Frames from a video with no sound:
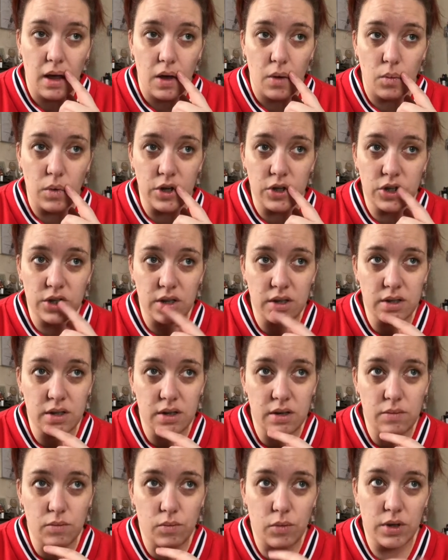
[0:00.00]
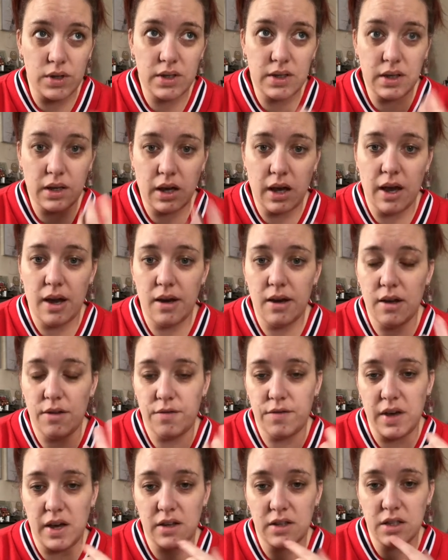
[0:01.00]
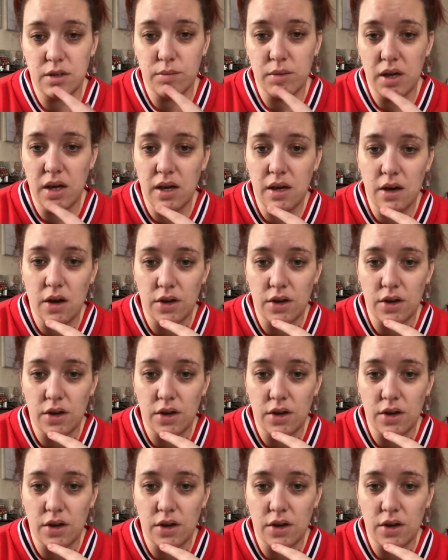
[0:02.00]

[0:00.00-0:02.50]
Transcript: Which doesn't, once again, affect me.